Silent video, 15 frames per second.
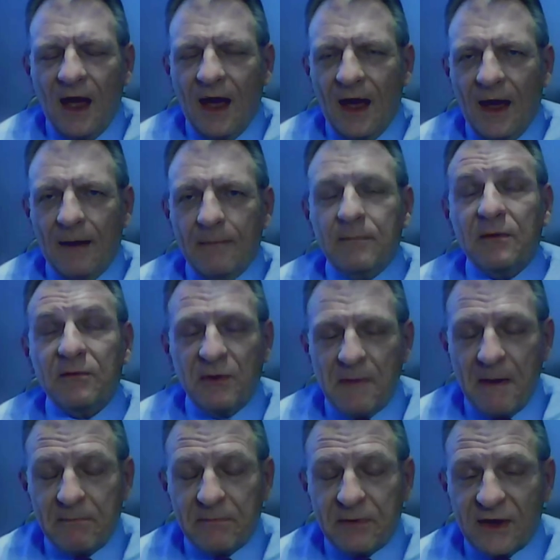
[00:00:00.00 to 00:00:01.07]
Um,
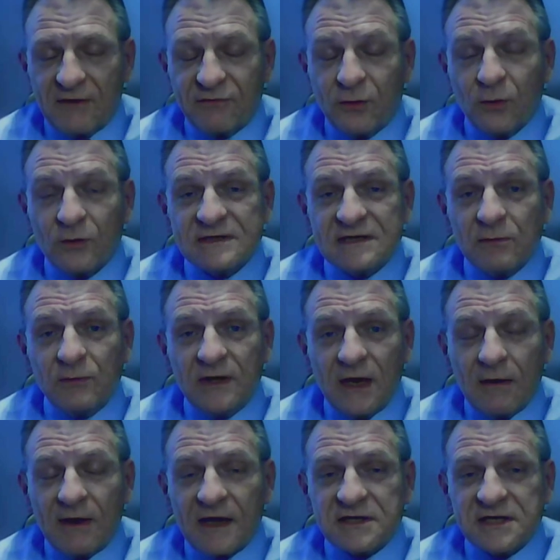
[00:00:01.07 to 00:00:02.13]
remembering, of course, that we
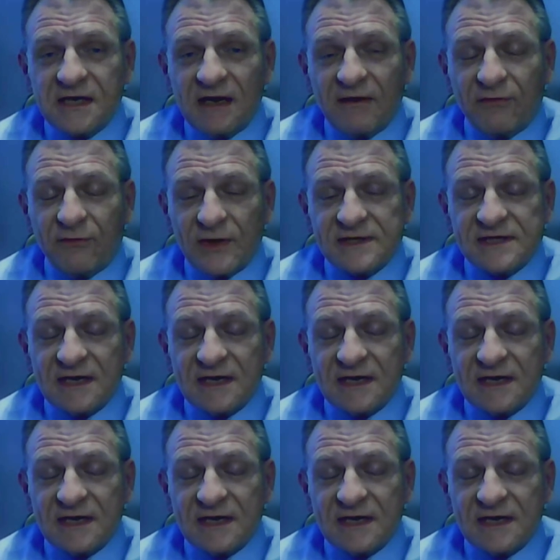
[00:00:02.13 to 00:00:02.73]
don't actually get a fresh